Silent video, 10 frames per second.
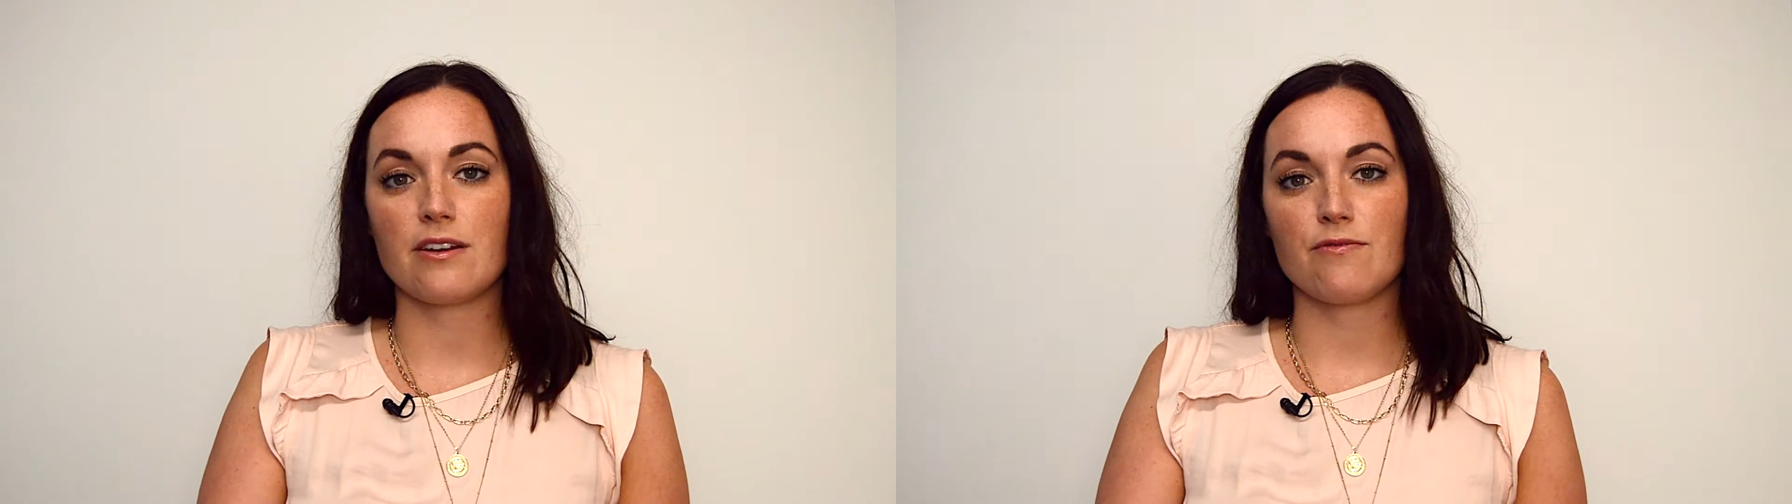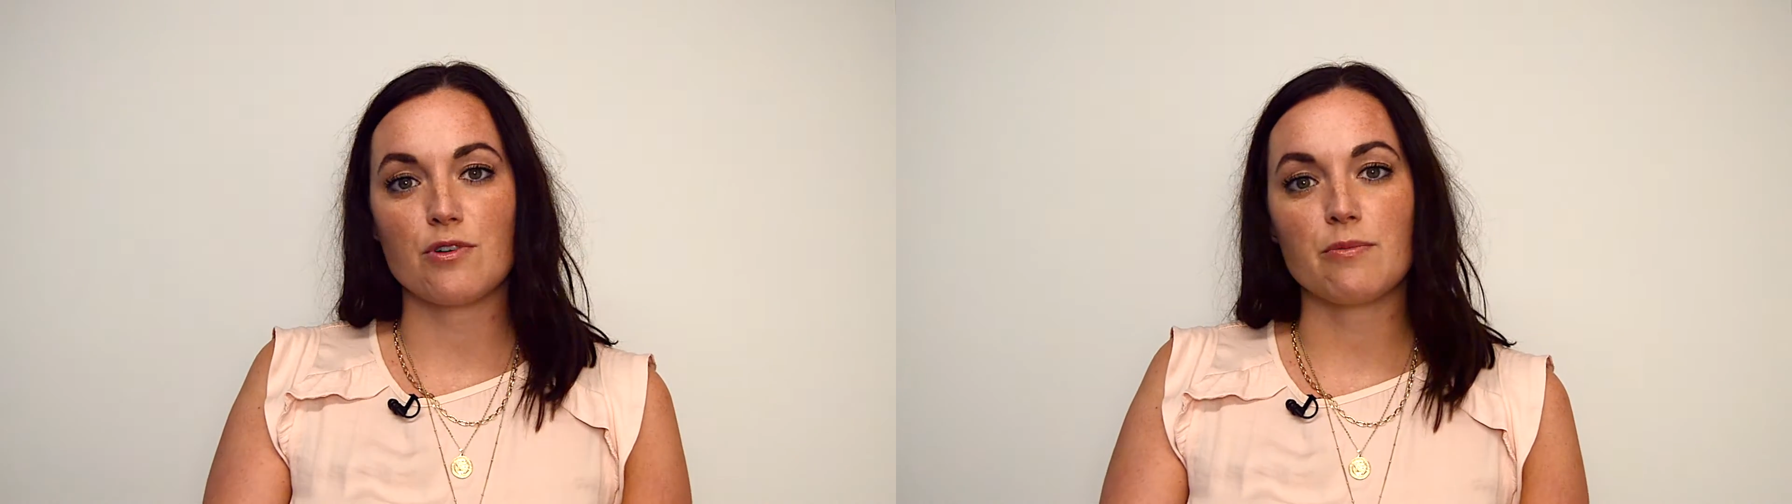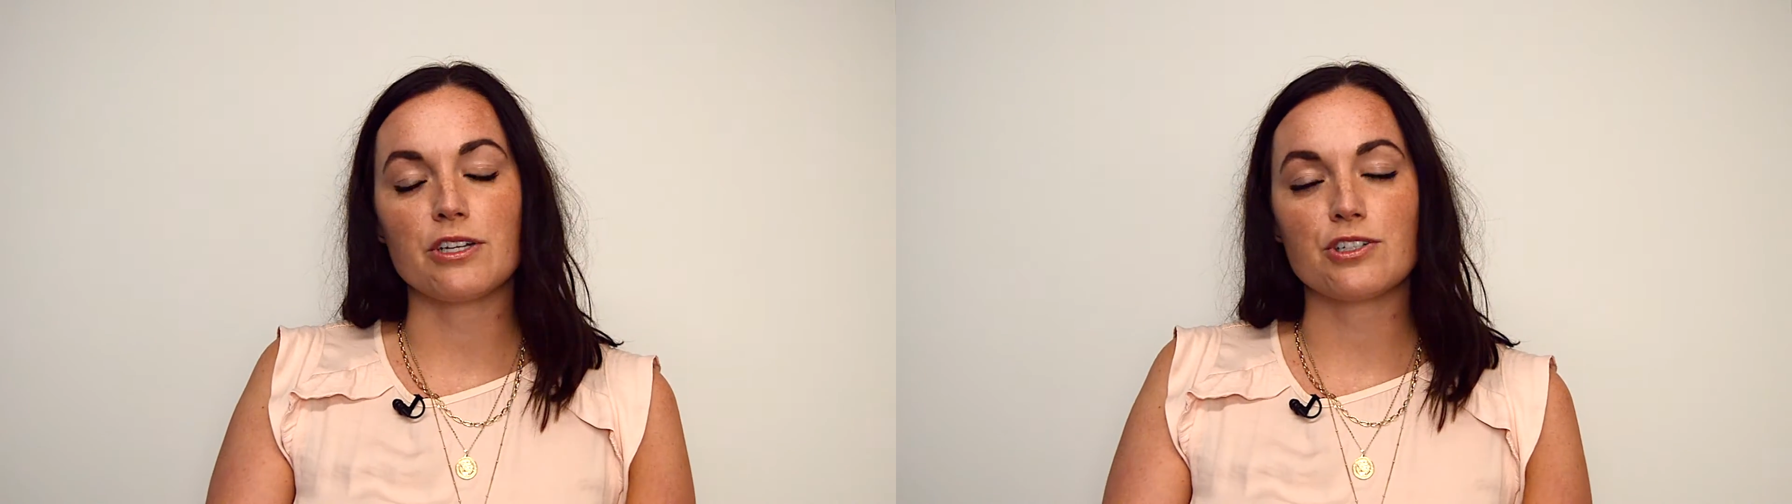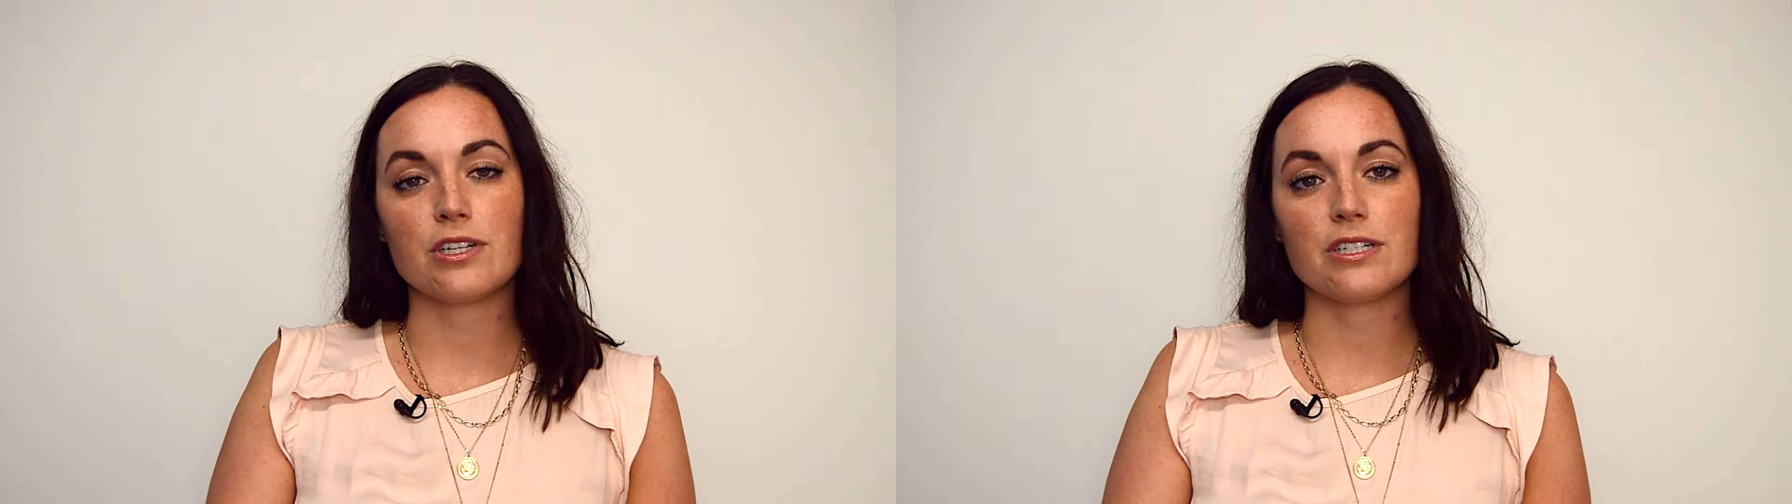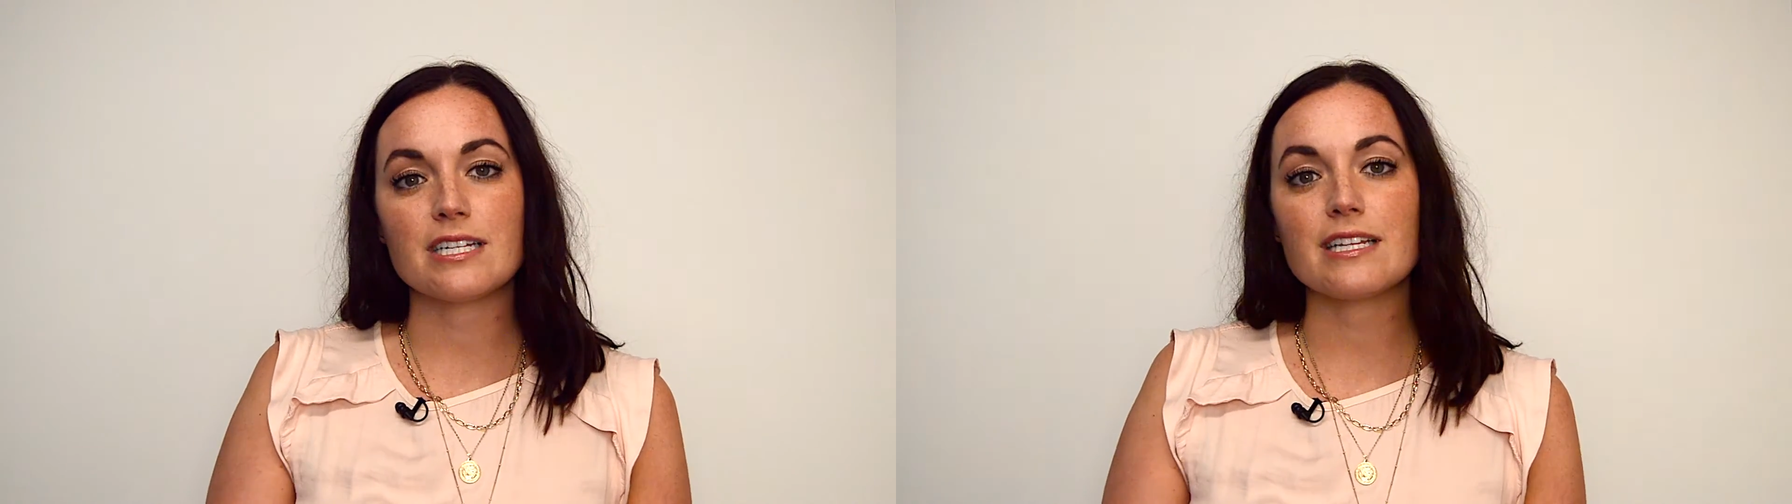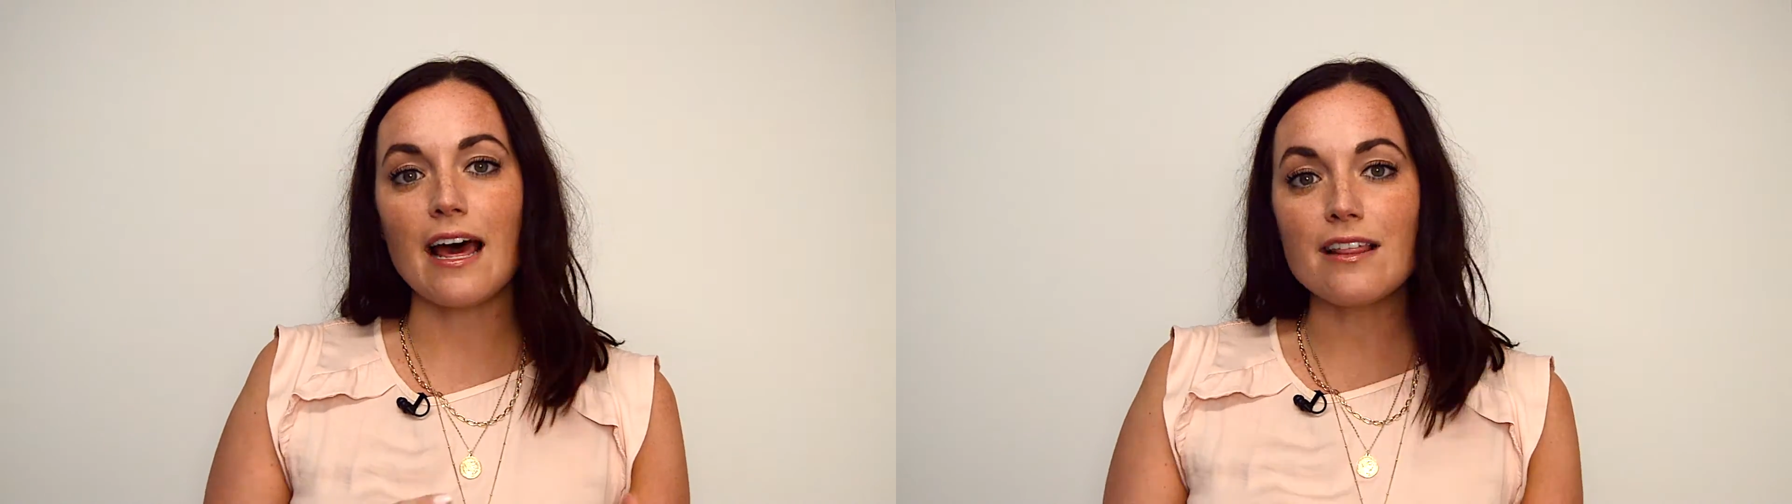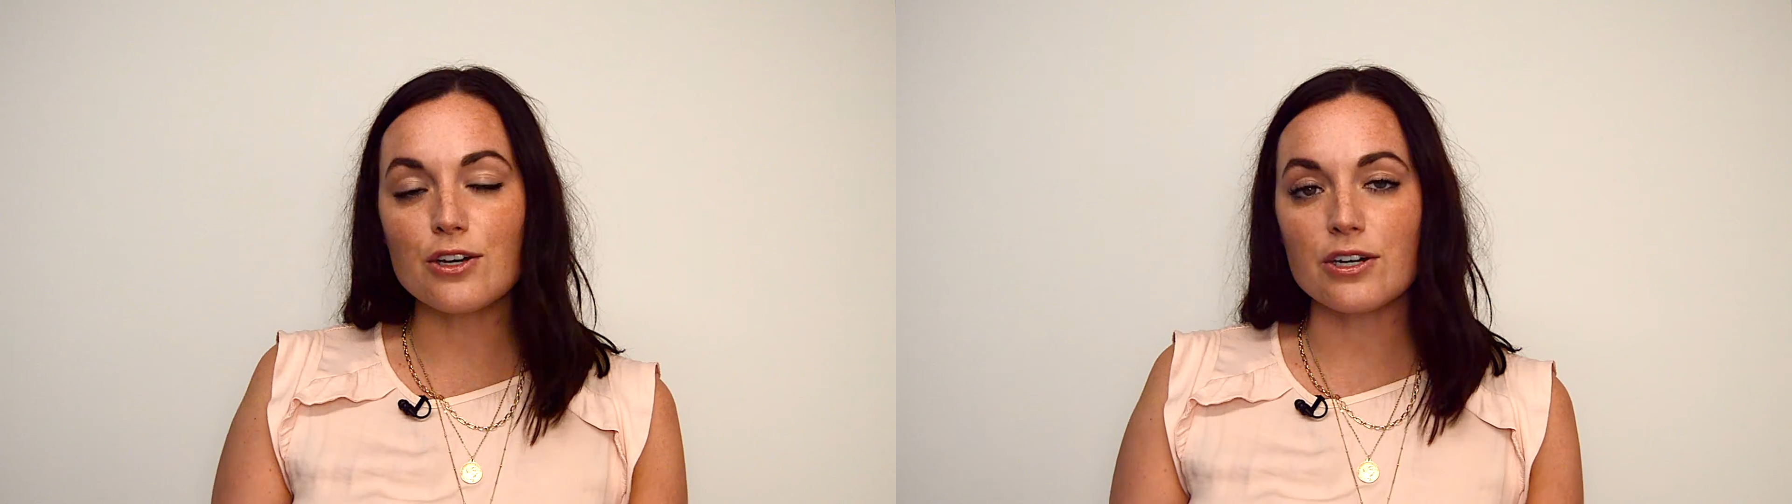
information to then